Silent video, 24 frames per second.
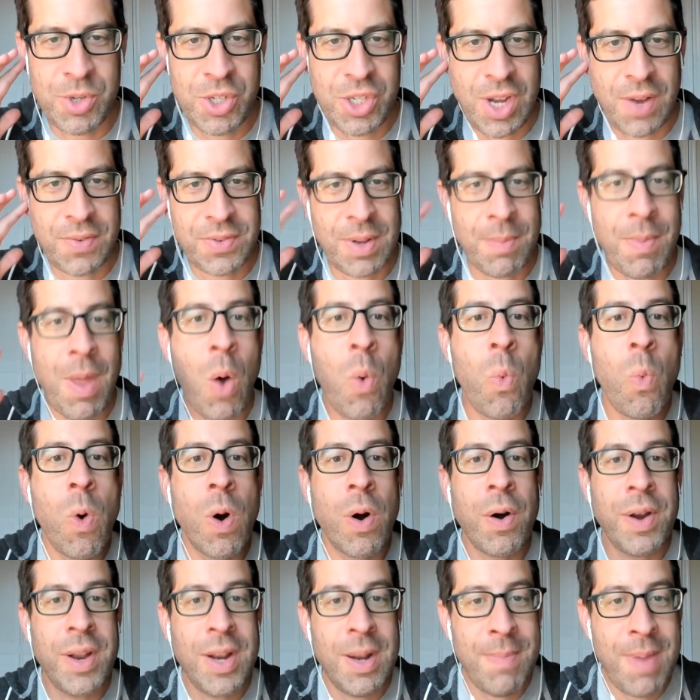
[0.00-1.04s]
shifts i'm not
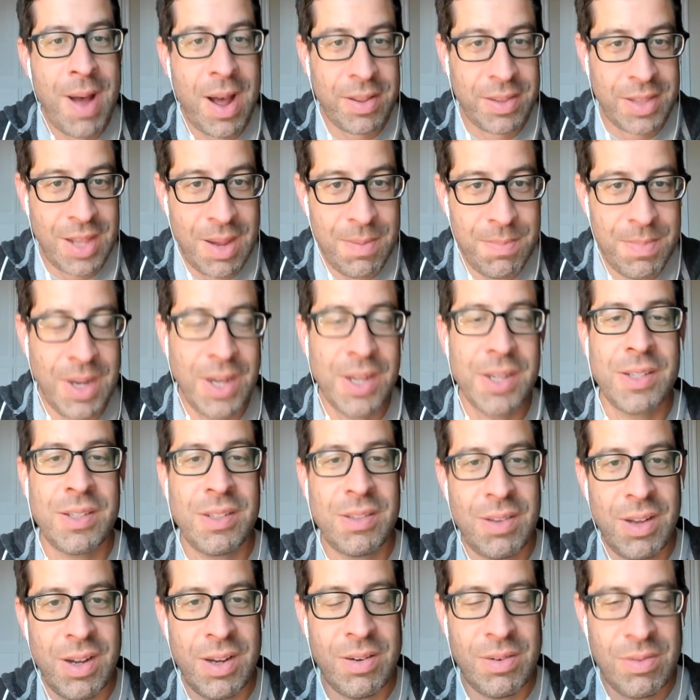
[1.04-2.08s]
worried about them because